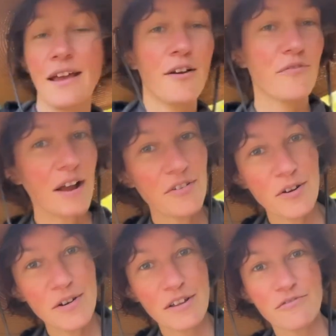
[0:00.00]

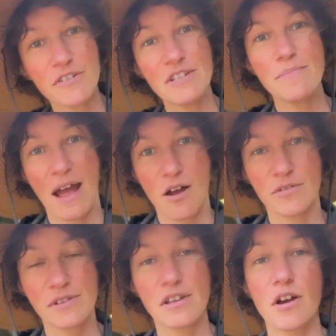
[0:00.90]
550
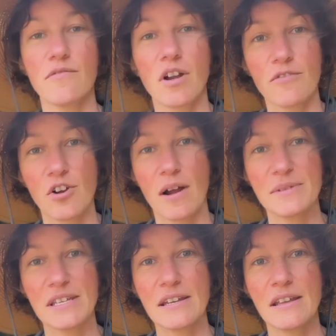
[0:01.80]
pounds of cover crop
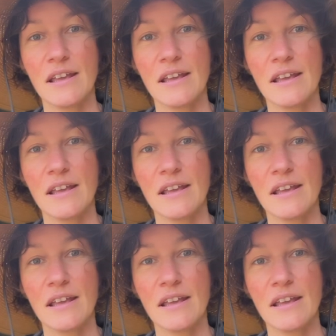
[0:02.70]
seed.